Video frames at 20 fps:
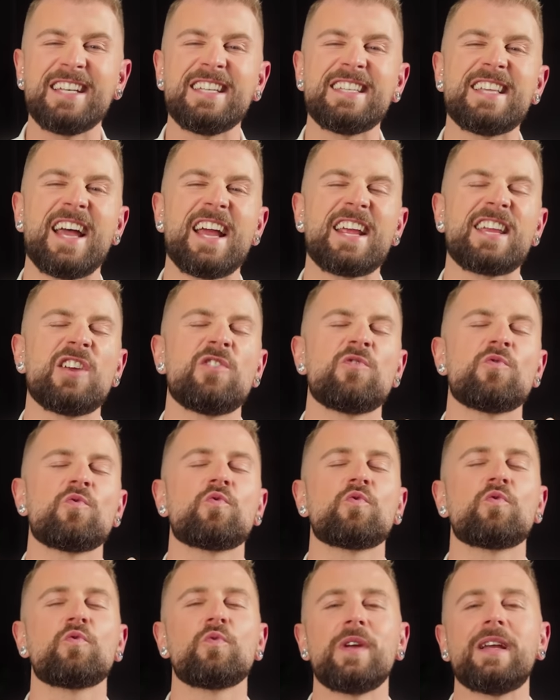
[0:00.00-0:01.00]
design
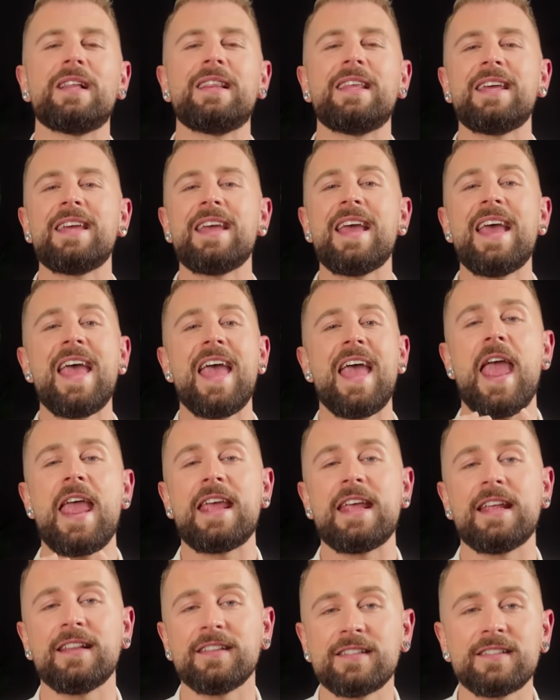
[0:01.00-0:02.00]
can really
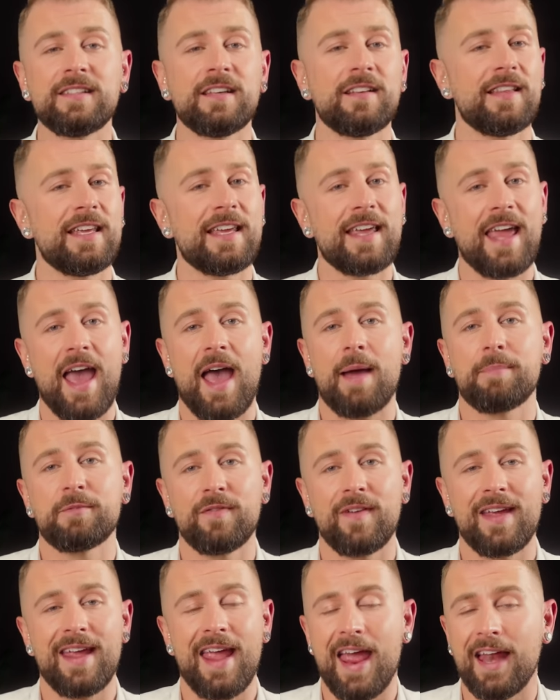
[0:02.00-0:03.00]
instantly
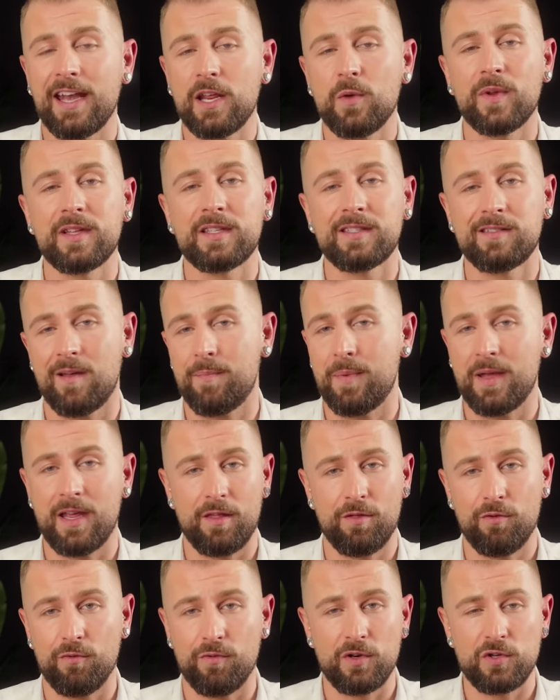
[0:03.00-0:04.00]
captivate anyone stepping
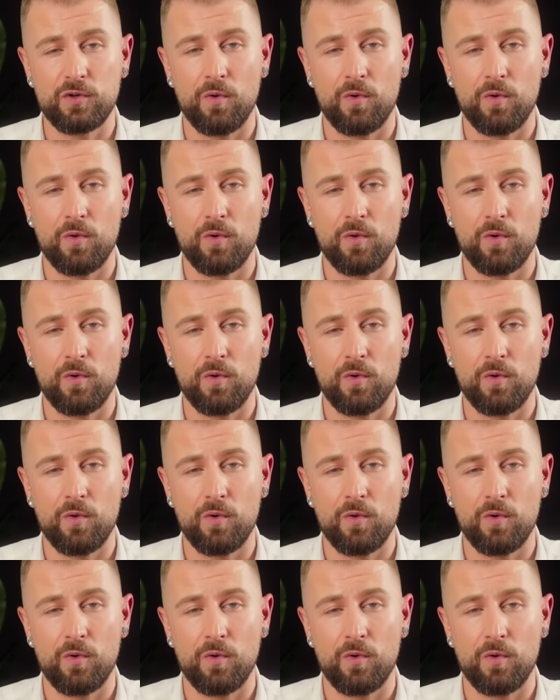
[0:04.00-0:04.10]
in through the